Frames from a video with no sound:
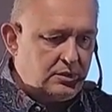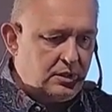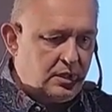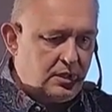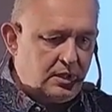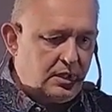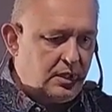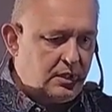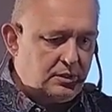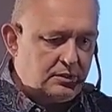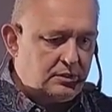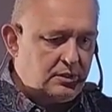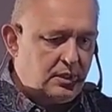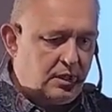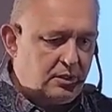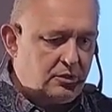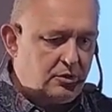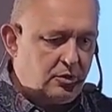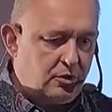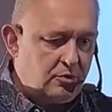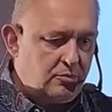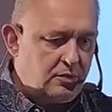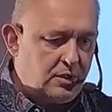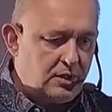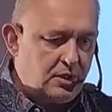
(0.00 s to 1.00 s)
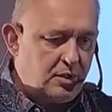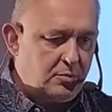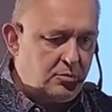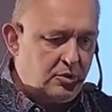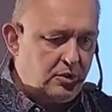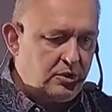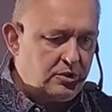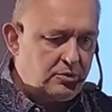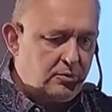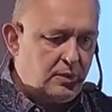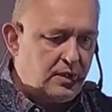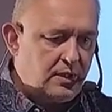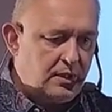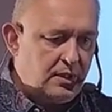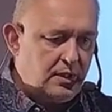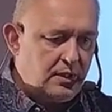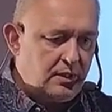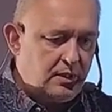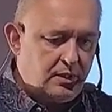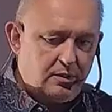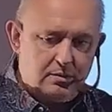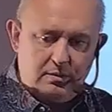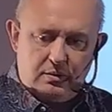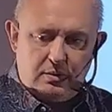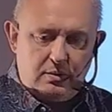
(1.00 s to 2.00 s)
I told one employee one day,
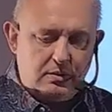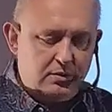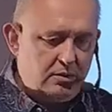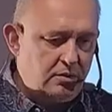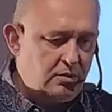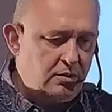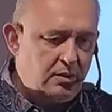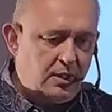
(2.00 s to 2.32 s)
no,